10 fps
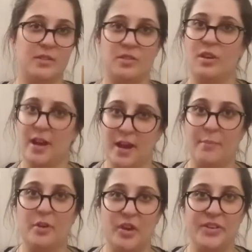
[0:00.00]
so I
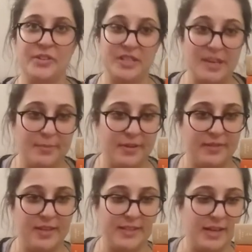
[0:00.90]
am going to keep
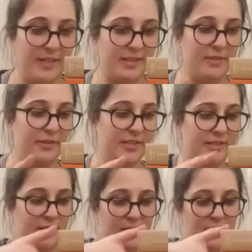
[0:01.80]
the entire series.